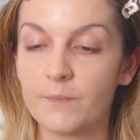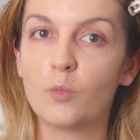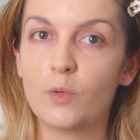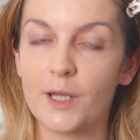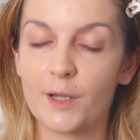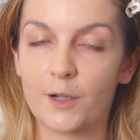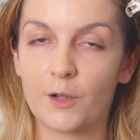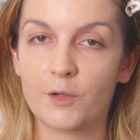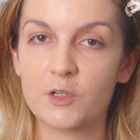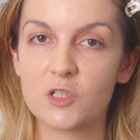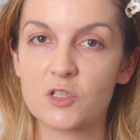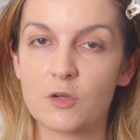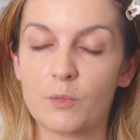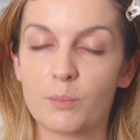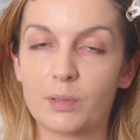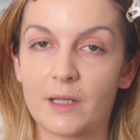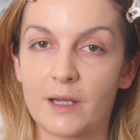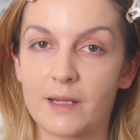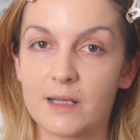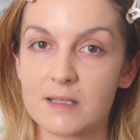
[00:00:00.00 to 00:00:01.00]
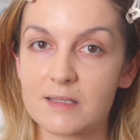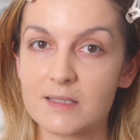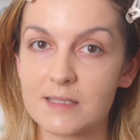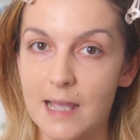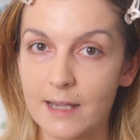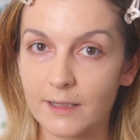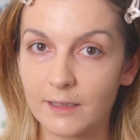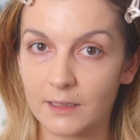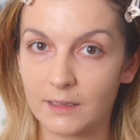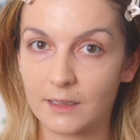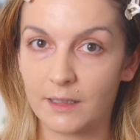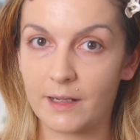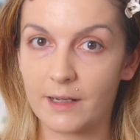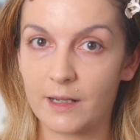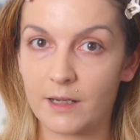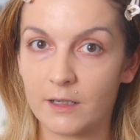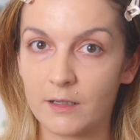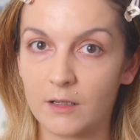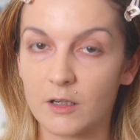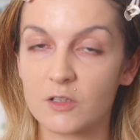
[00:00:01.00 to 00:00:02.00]
We are going to apply a second
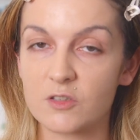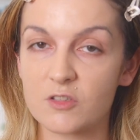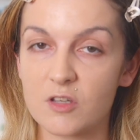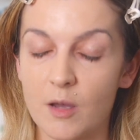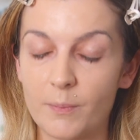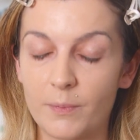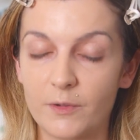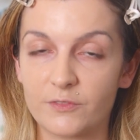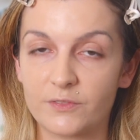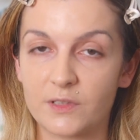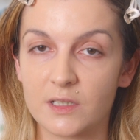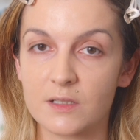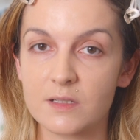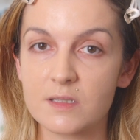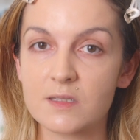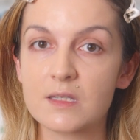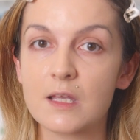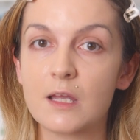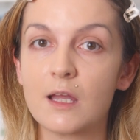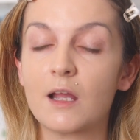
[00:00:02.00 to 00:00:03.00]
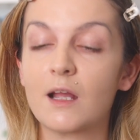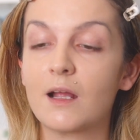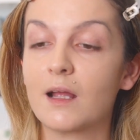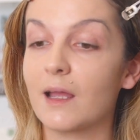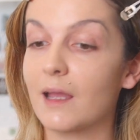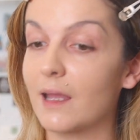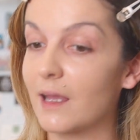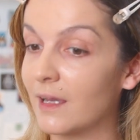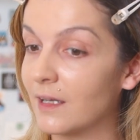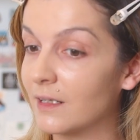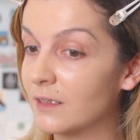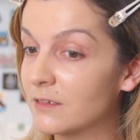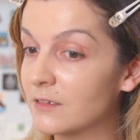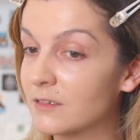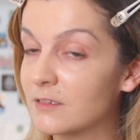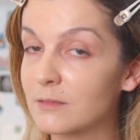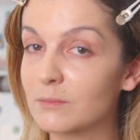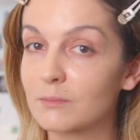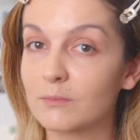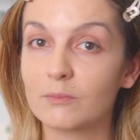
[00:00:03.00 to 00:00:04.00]
layer on top of this
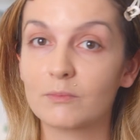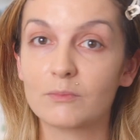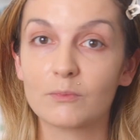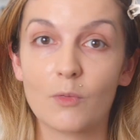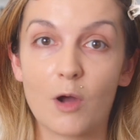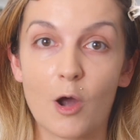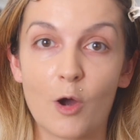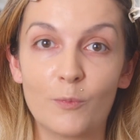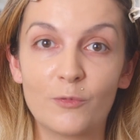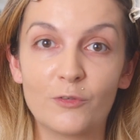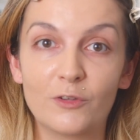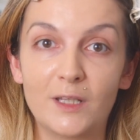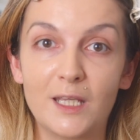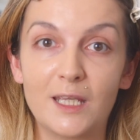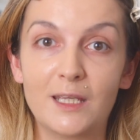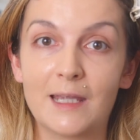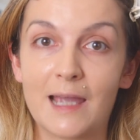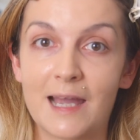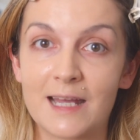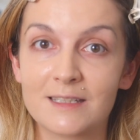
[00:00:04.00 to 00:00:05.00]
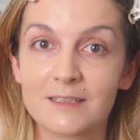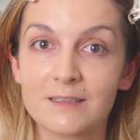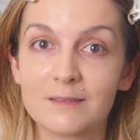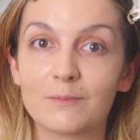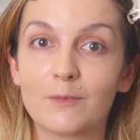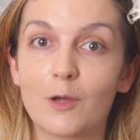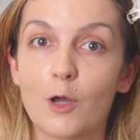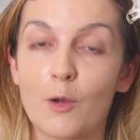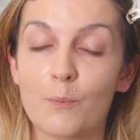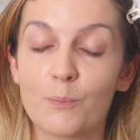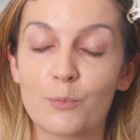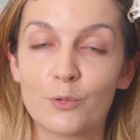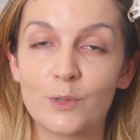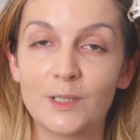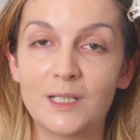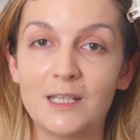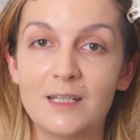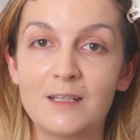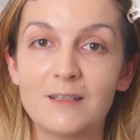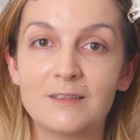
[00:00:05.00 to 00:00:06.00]
and hopefully get a
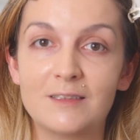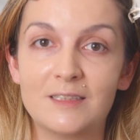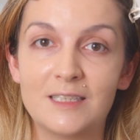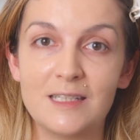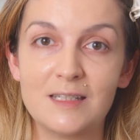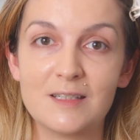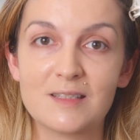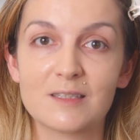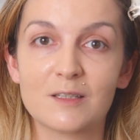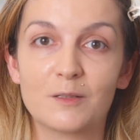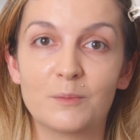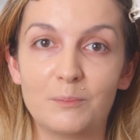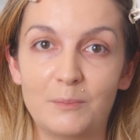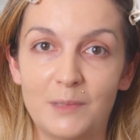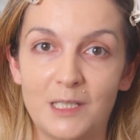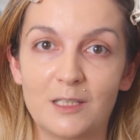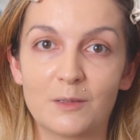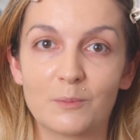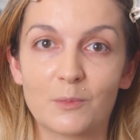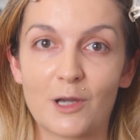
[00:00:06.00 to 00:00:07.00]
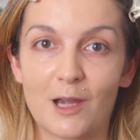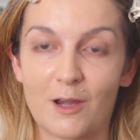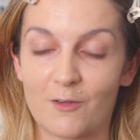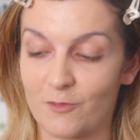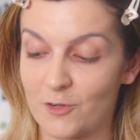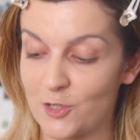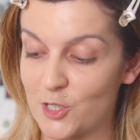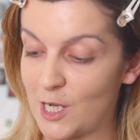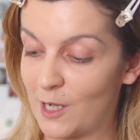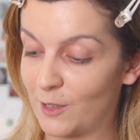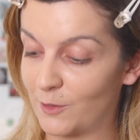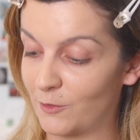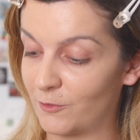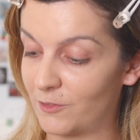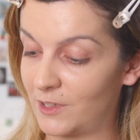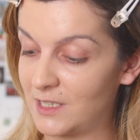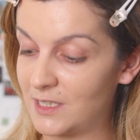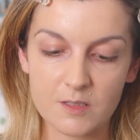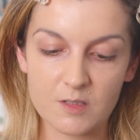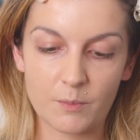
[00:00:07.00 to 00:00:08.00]
pretty decent medium coverage out of
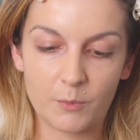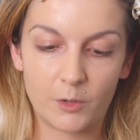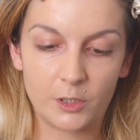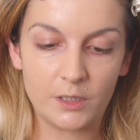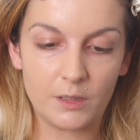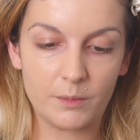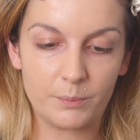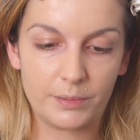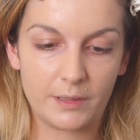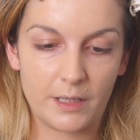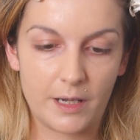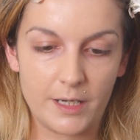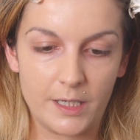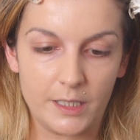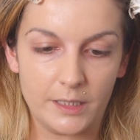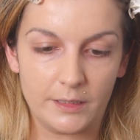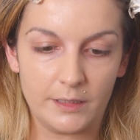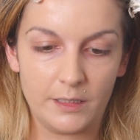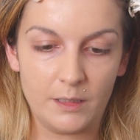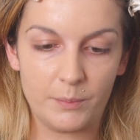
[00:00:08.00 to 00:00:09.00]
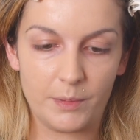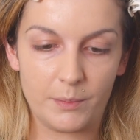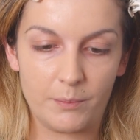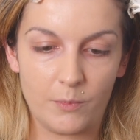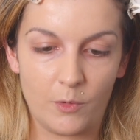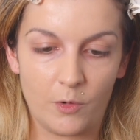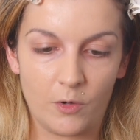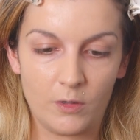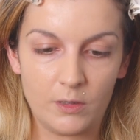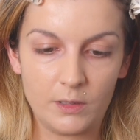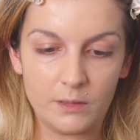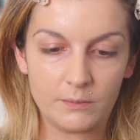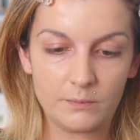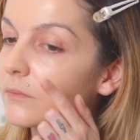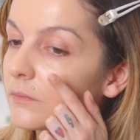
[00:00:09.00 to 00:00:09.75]
it. So I'm gonna apply a little bit more.